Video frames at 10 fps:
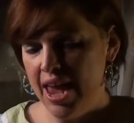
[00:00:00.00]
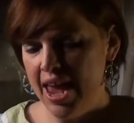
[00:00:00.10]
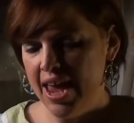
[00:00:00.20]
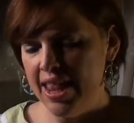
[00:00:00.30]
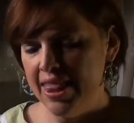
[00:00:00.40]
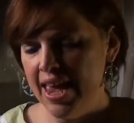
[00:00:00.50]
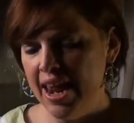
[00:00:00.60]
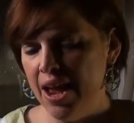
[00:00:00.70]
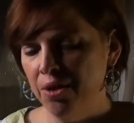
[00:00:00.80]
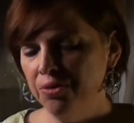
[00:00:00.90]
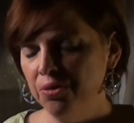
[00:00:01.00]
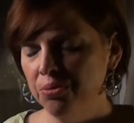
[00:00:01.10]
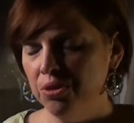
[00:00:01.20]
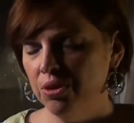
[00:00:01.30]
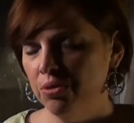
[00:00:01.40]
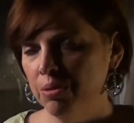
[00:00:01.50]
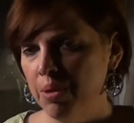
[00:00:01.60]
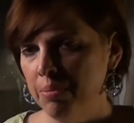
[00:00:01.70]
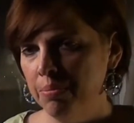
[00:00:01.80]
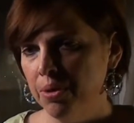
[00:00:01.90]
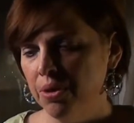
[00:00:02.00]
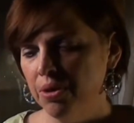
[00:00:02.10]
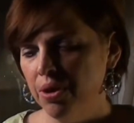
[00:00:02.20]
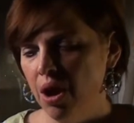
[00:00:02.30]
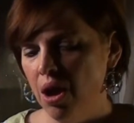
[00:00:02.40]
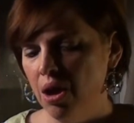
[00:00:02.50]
And then I also really remember